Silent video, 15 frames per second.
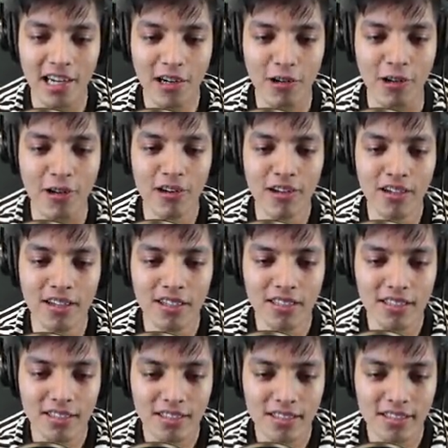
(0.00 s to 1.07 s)
no!
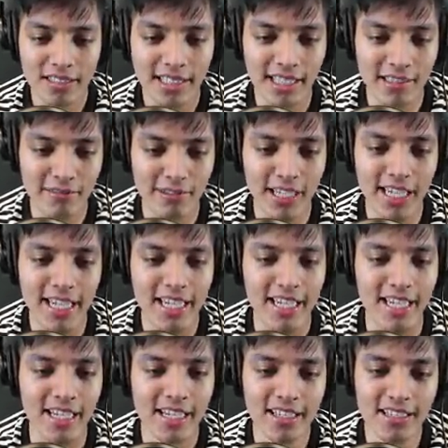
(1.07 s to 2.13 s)
Get
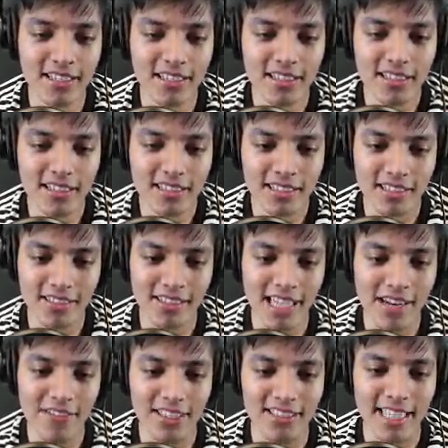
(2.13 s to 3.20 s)
away! You'll
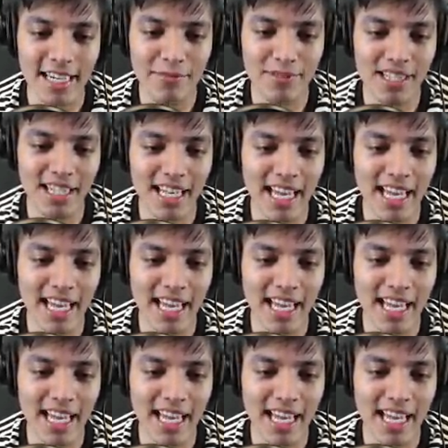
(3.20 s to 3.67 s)
never take